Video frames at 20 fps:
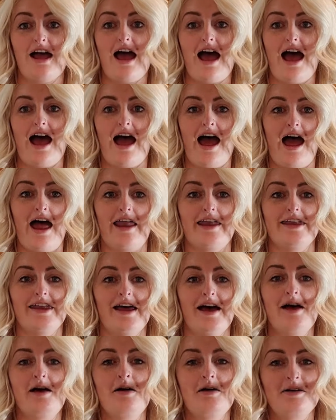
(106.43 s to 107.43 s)
and
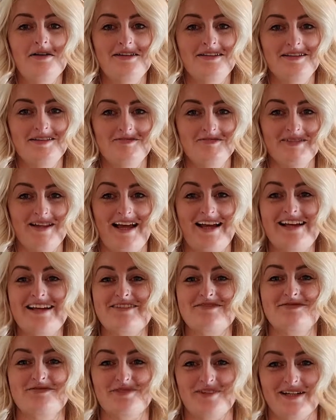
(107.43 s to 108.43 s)
I'm like
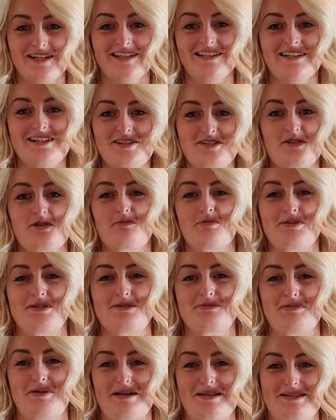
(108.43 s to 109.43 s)
really super
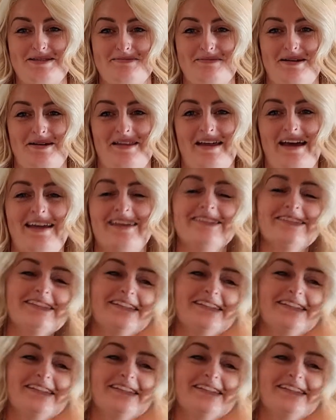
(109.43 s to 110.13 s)
depressed about that.